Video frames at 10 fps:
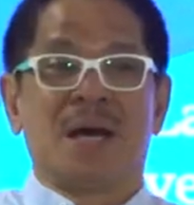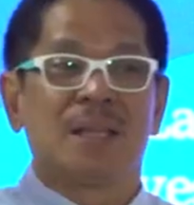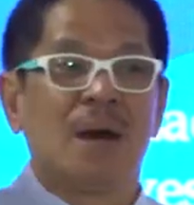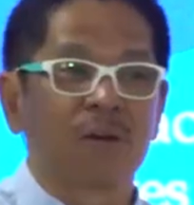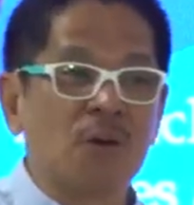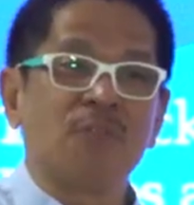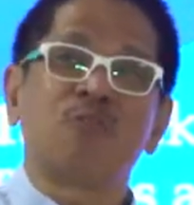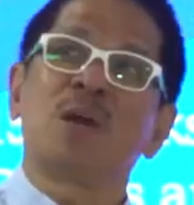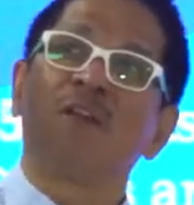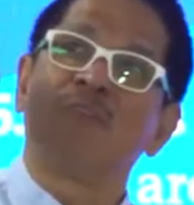The roof
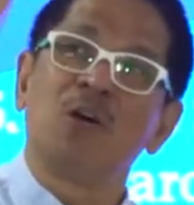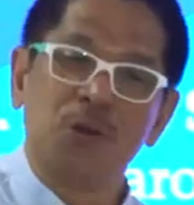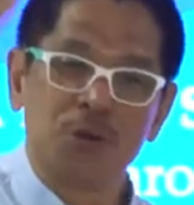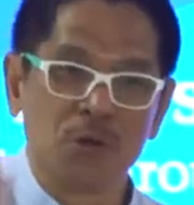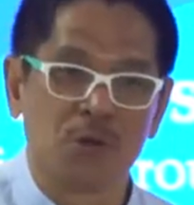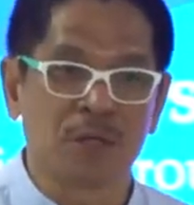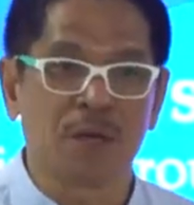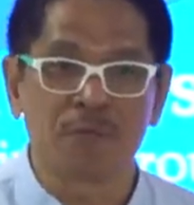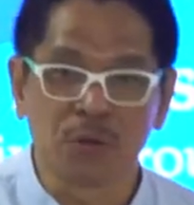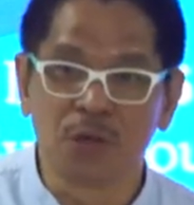will fall on you
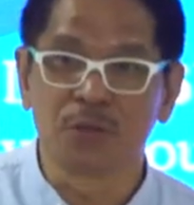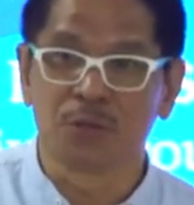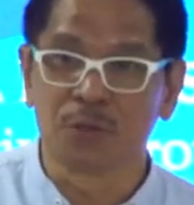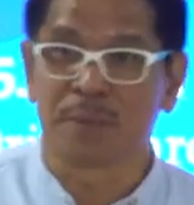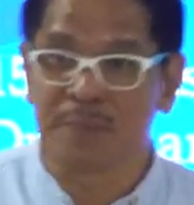if you don't do the